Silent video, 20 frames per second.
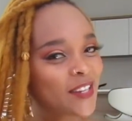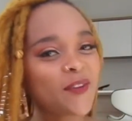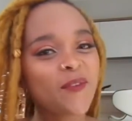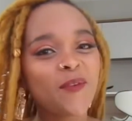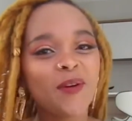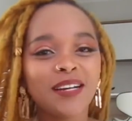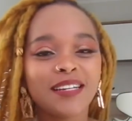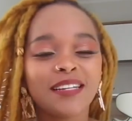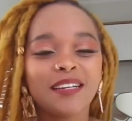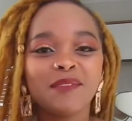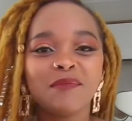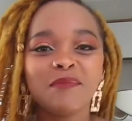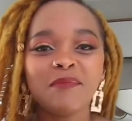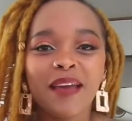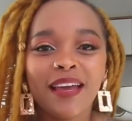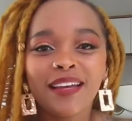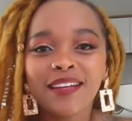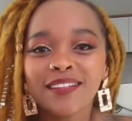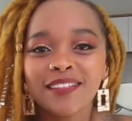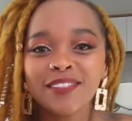welcome
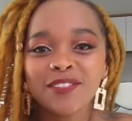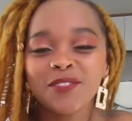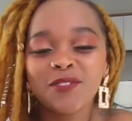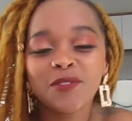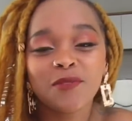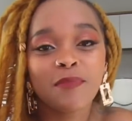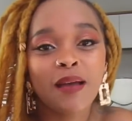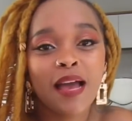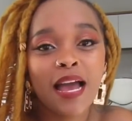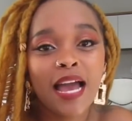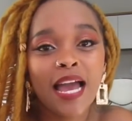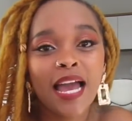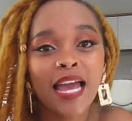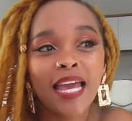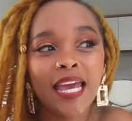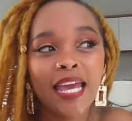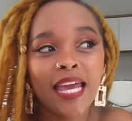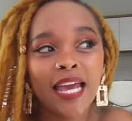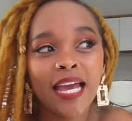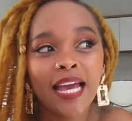back to
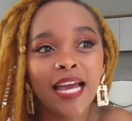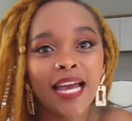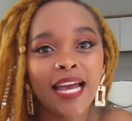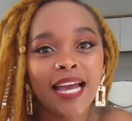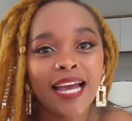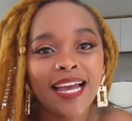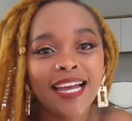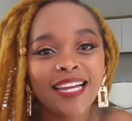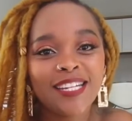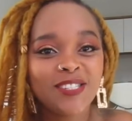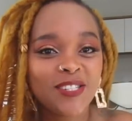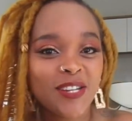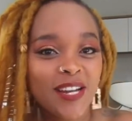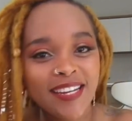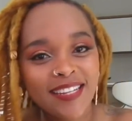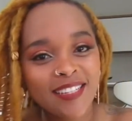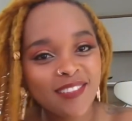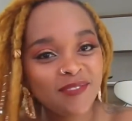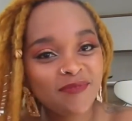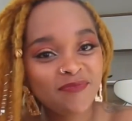my
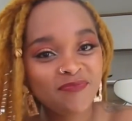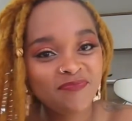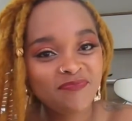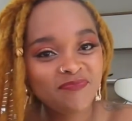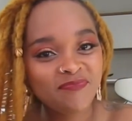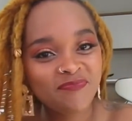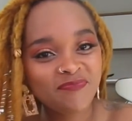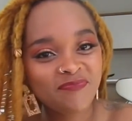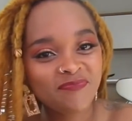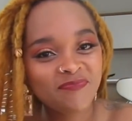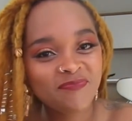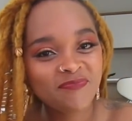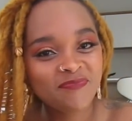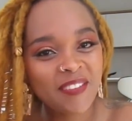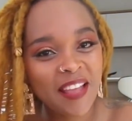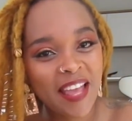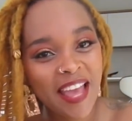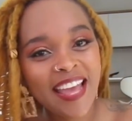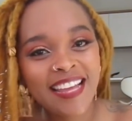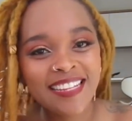channel,
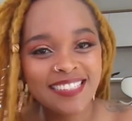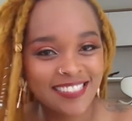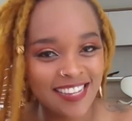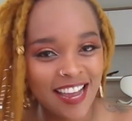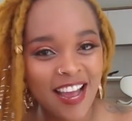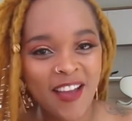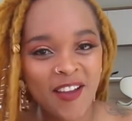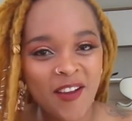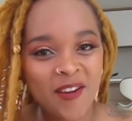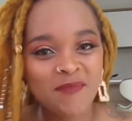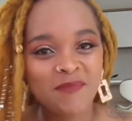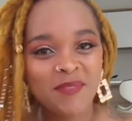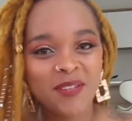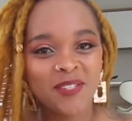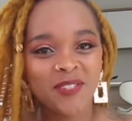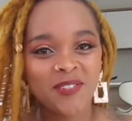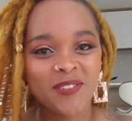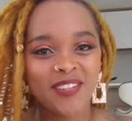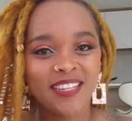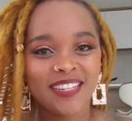and I hope you're
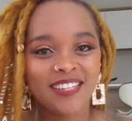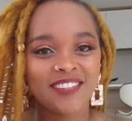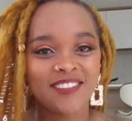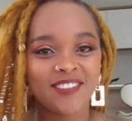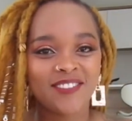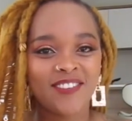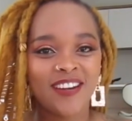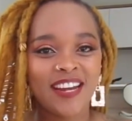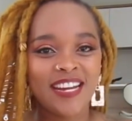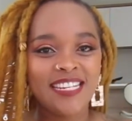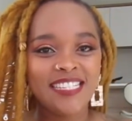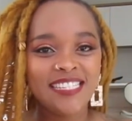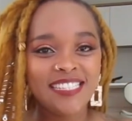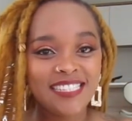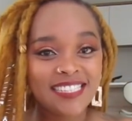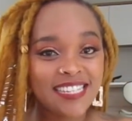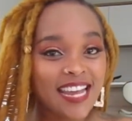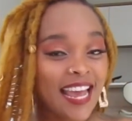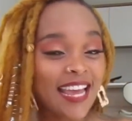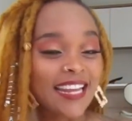doing
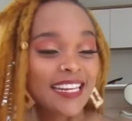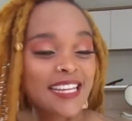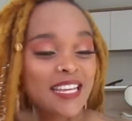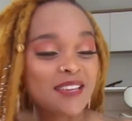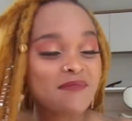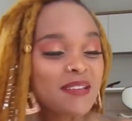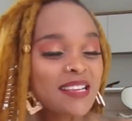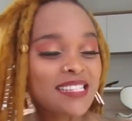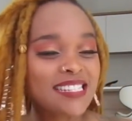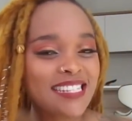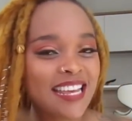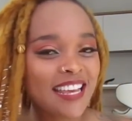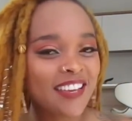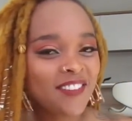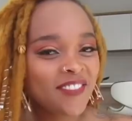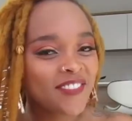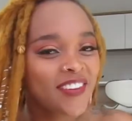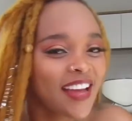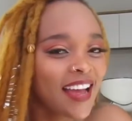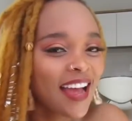great and keeping
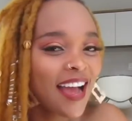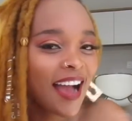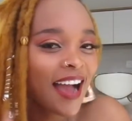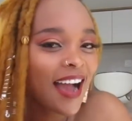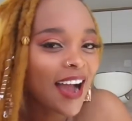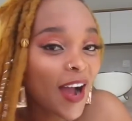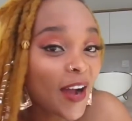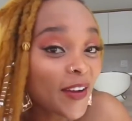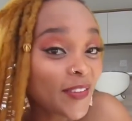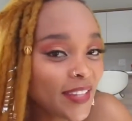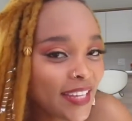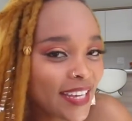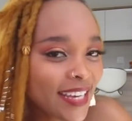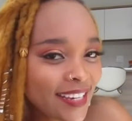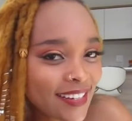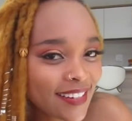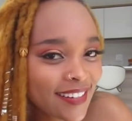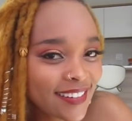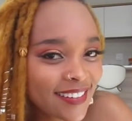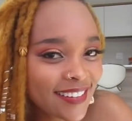safe out
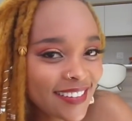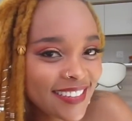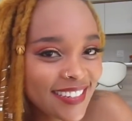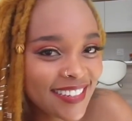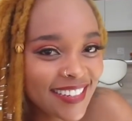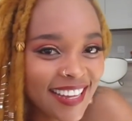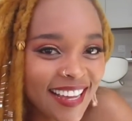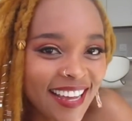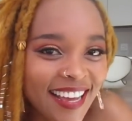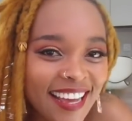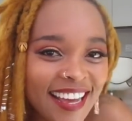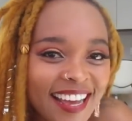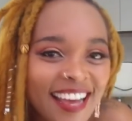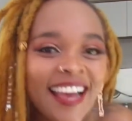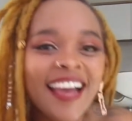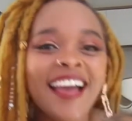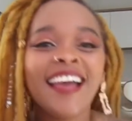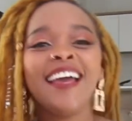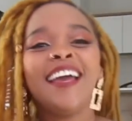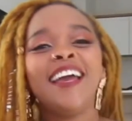there.
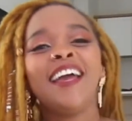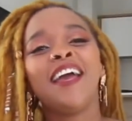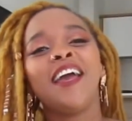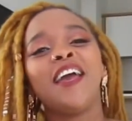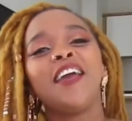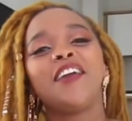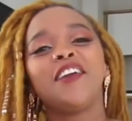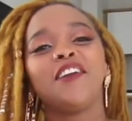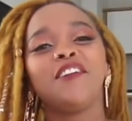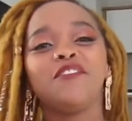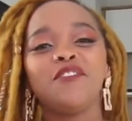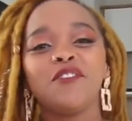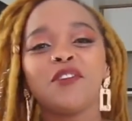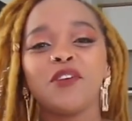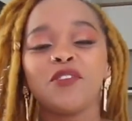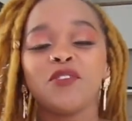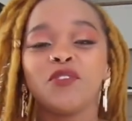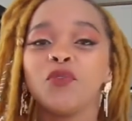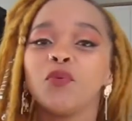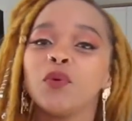If
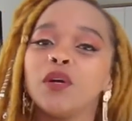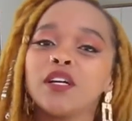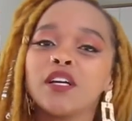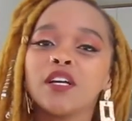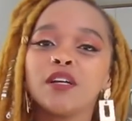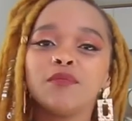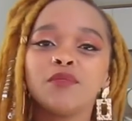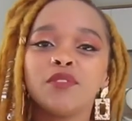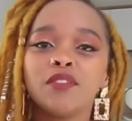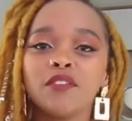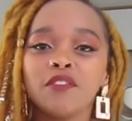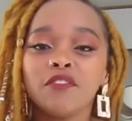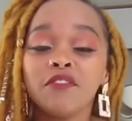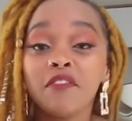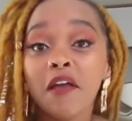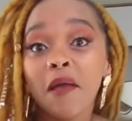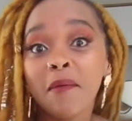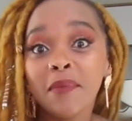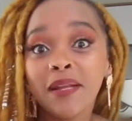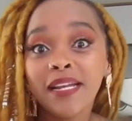you're new, welcome to the
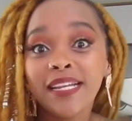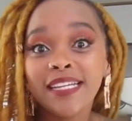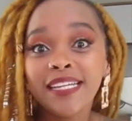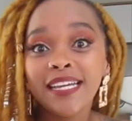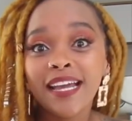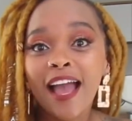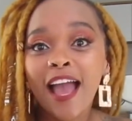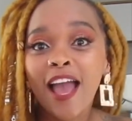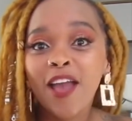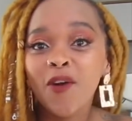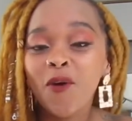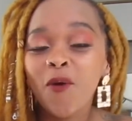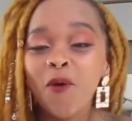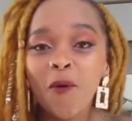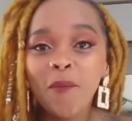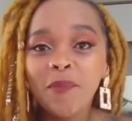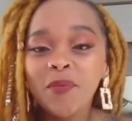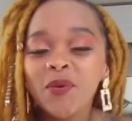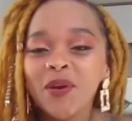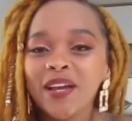family. I
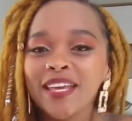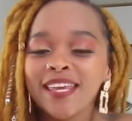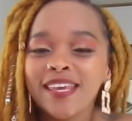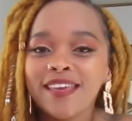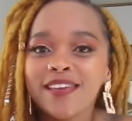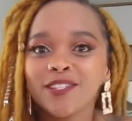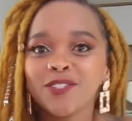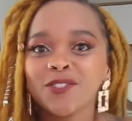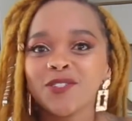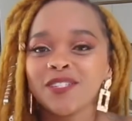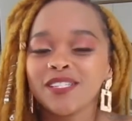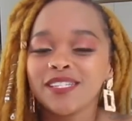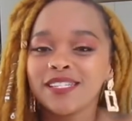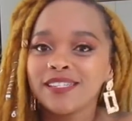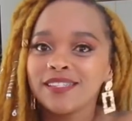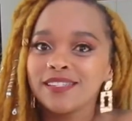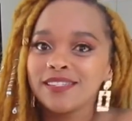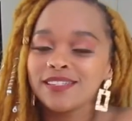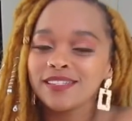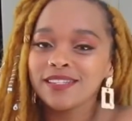hope you're here to
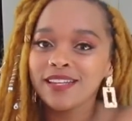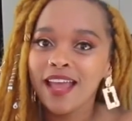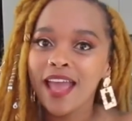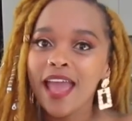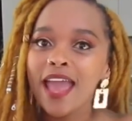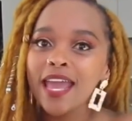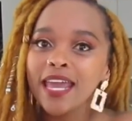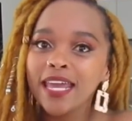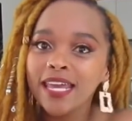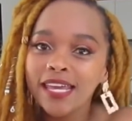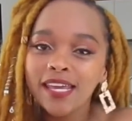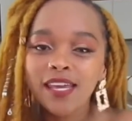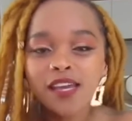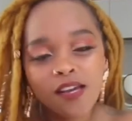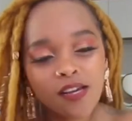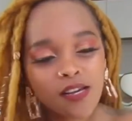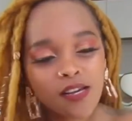stay.